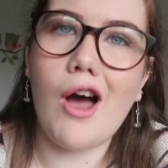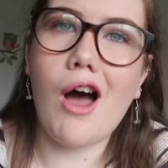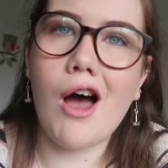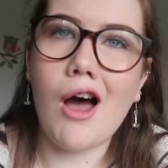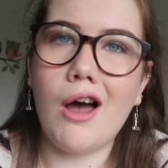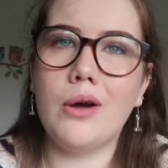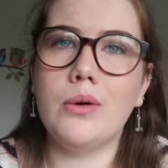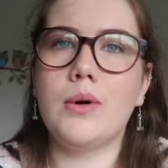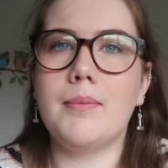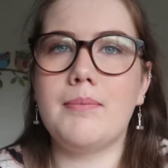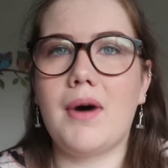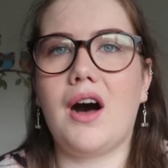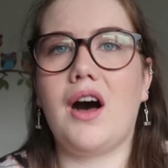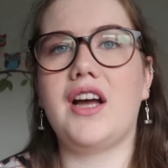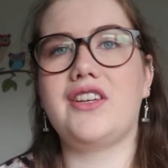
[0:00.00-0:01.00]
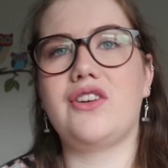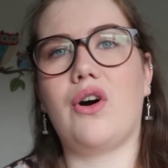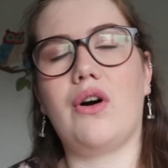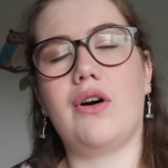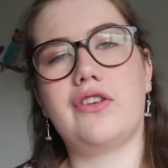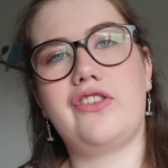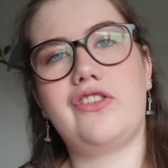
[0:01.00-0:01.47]
oh my
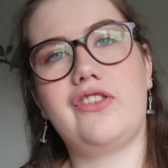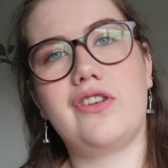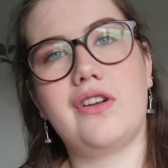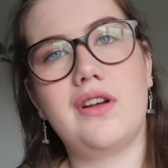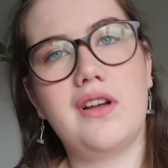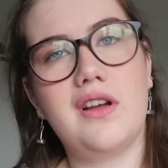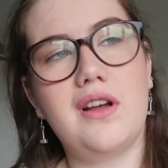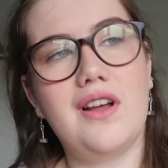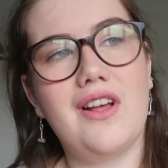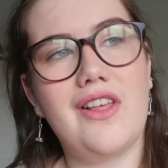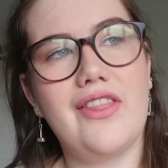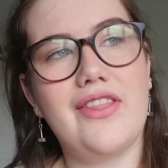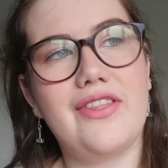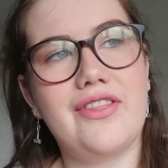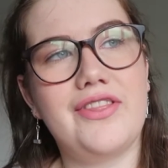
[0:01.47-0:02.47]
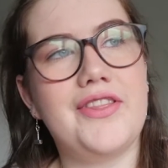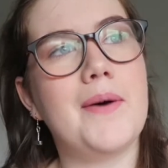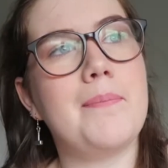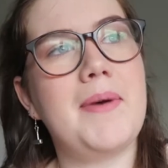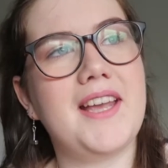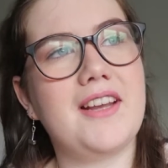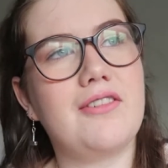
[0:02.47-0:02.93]
gosh. The
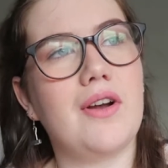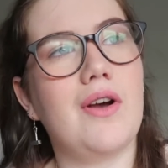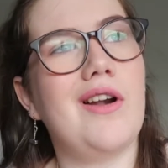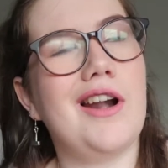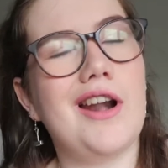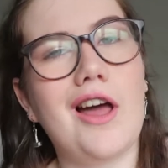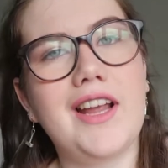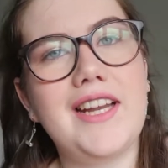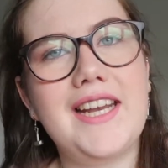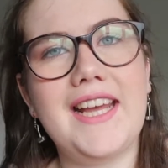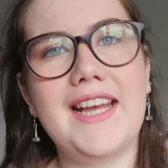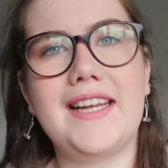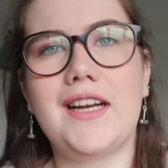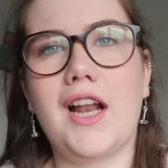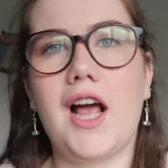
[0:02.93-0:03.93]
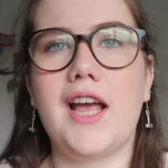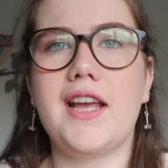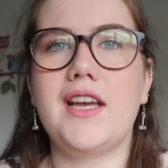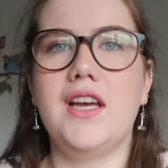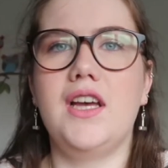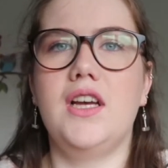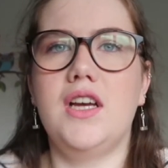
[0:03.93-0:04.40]
big lightning,
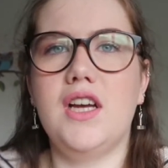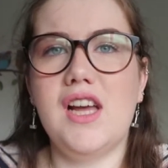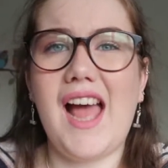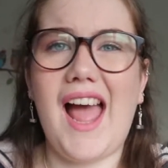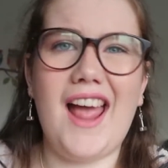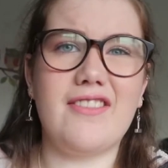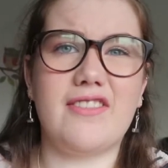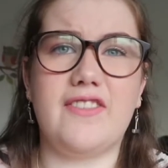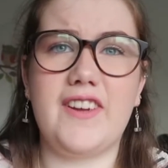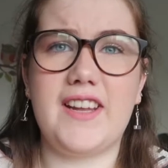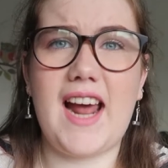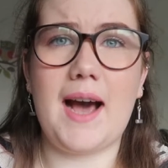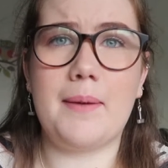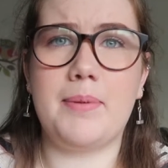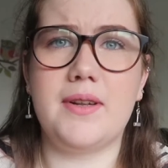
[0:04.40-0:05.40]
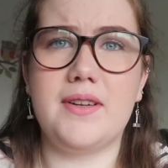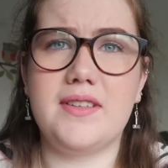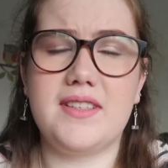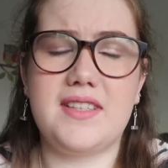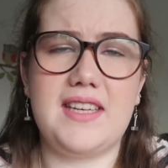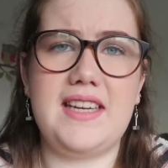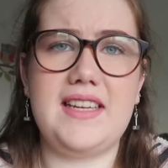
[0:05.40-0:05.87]
like, everything
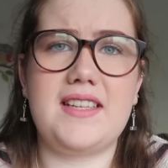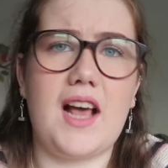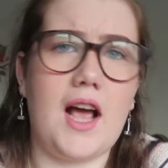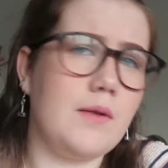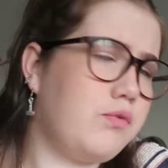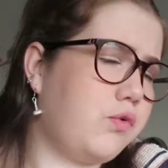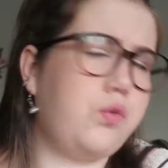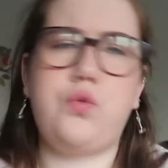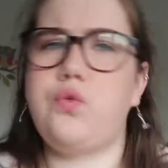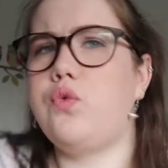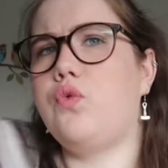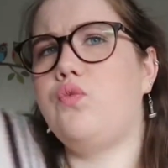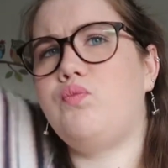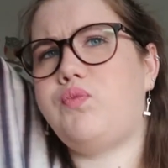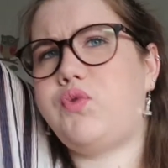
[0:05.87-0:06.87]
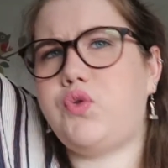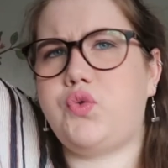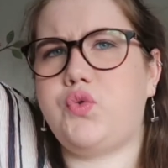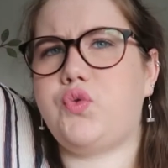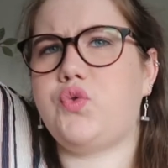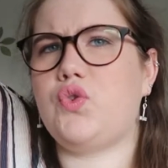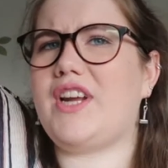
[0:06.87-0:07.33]
happens and he's like,
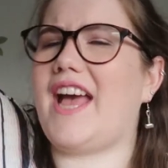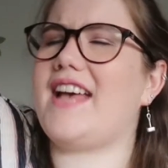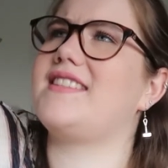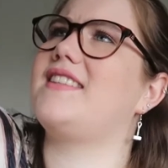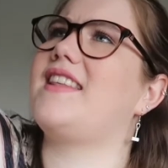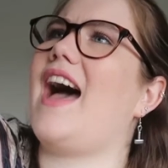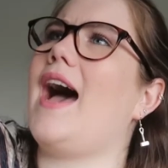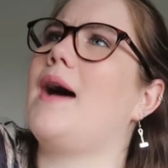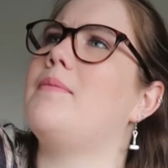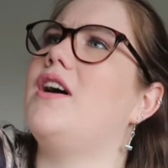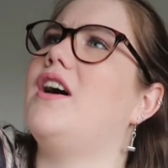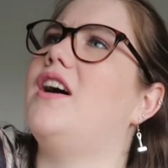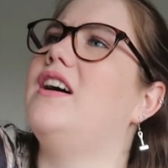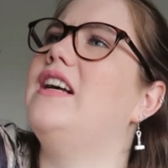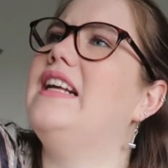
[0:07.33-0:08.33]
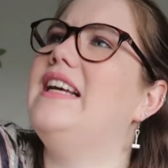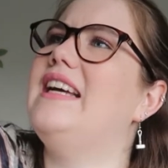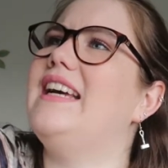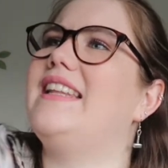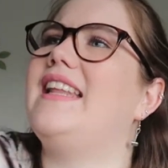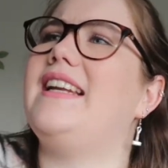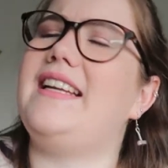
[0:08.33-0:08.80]
gets the hammer
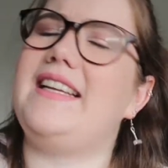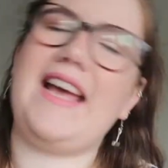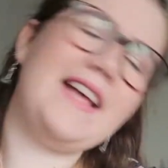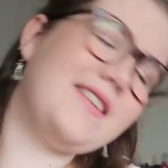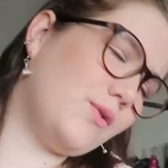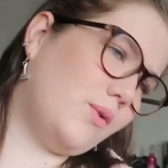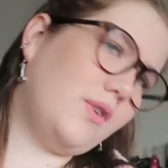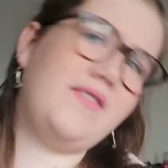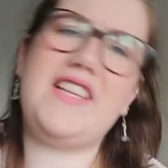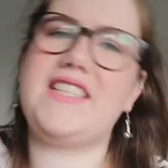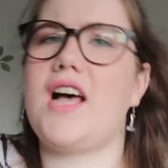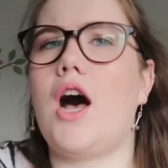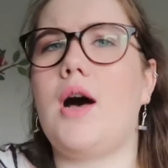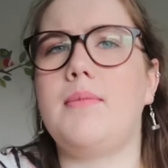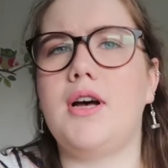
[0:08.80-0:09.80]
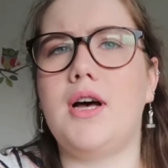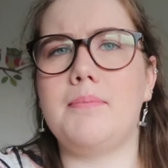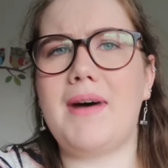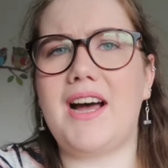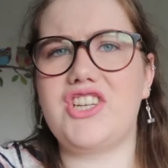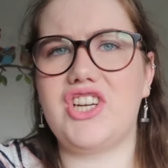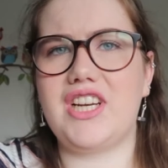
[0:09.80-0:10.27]
and then he gets all of his armor
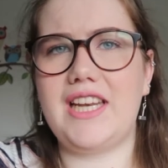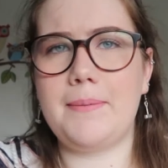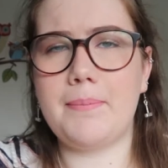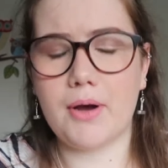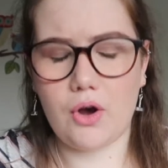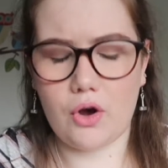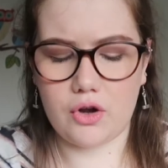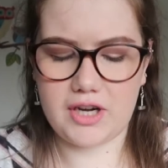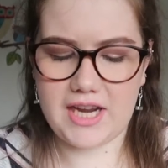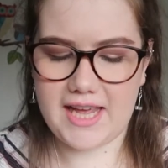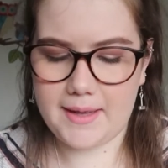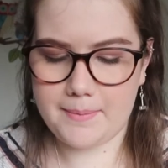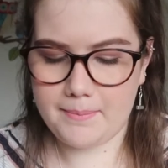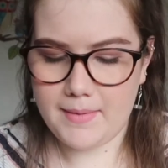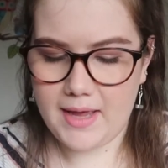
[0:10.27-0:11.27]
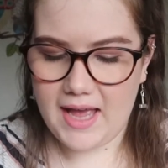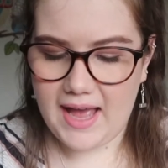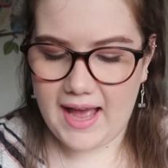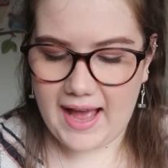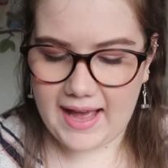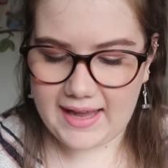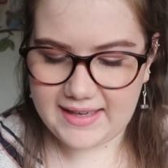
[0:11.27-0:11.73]
magically put on him
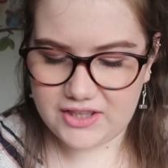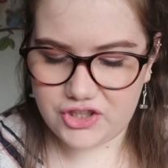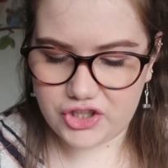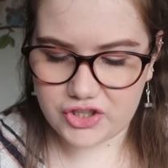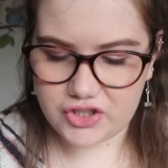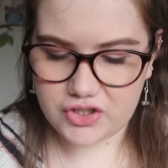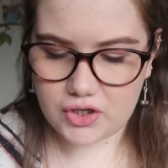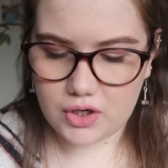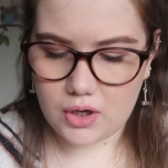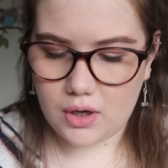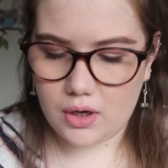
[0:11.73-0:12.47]
and it's just,